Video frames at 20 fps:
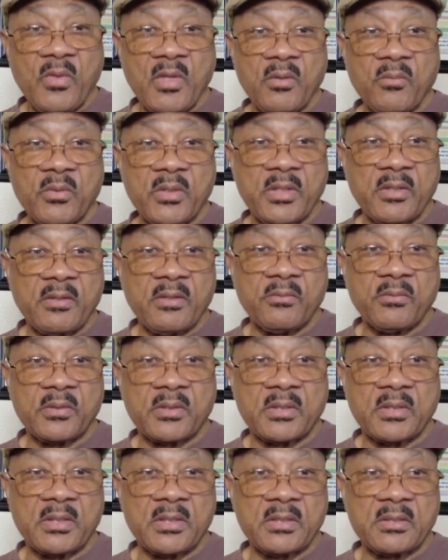with
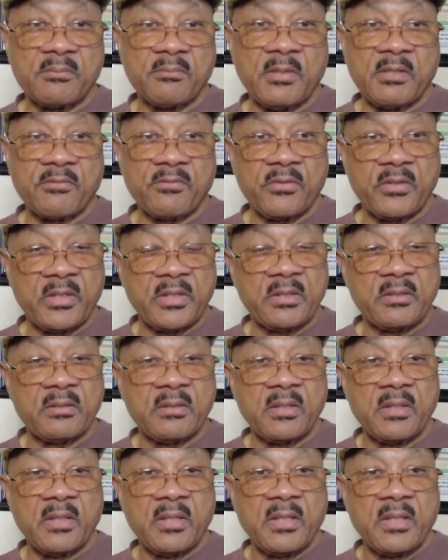my friend
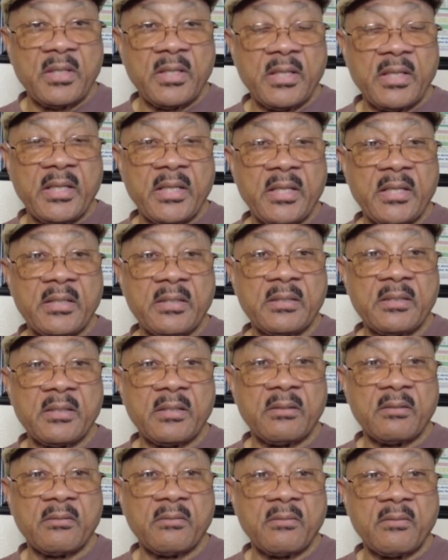and
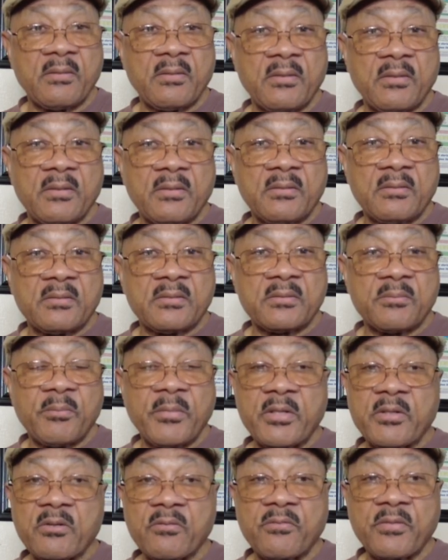
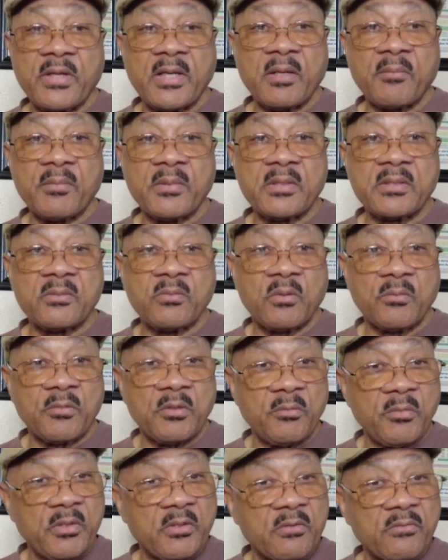met her family, she wanted me
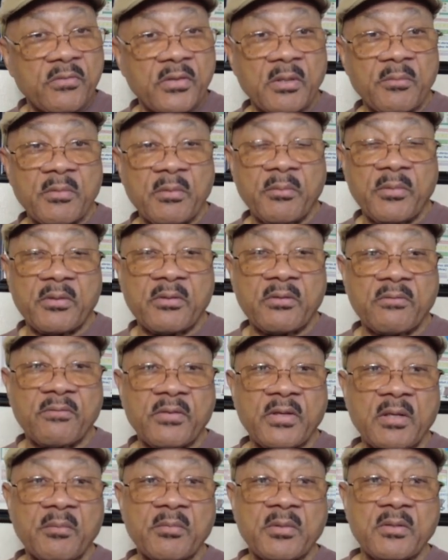to meet her family, met her
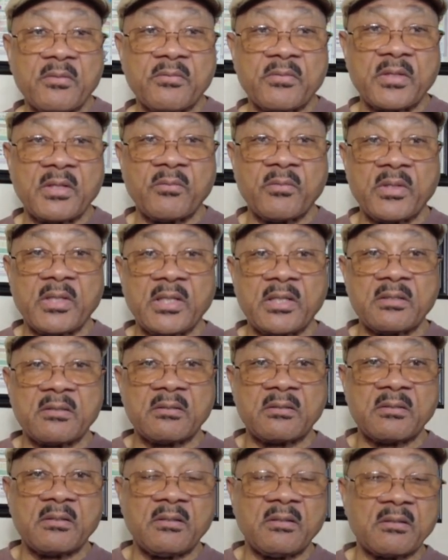family, everything. We got to
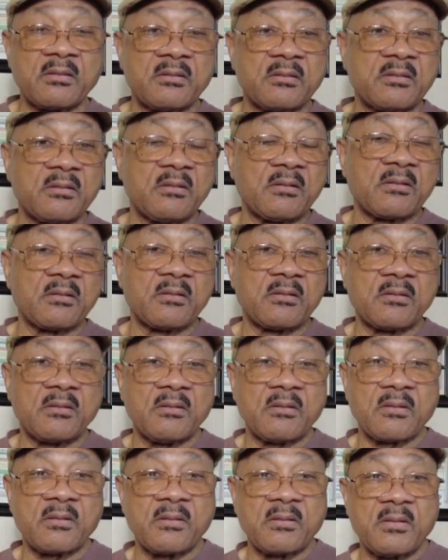
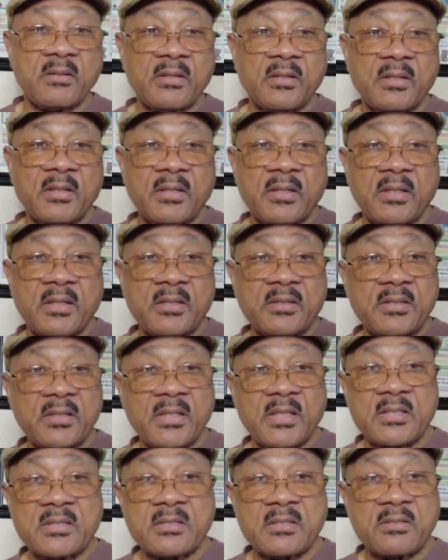talking. And she
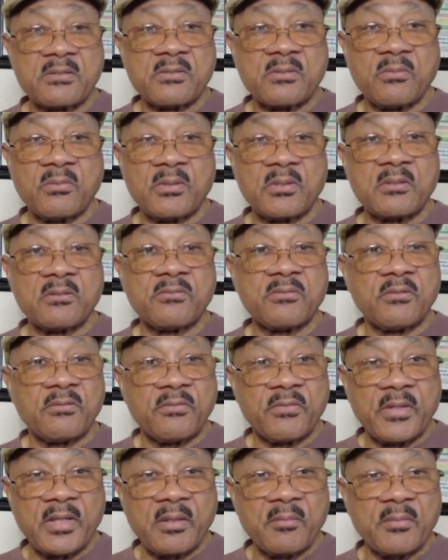got such a wonderful
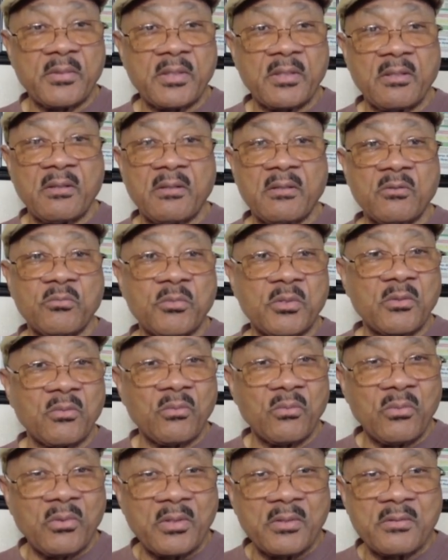family. All of them are
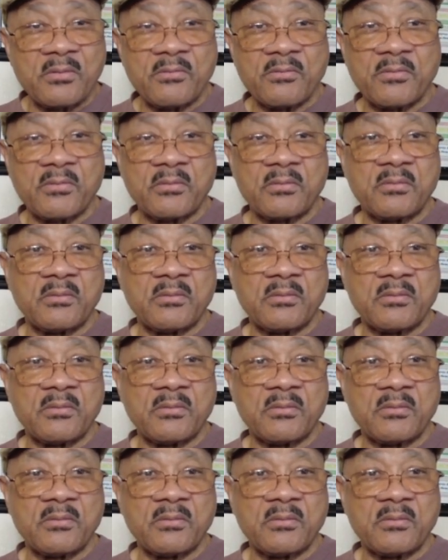wonderful.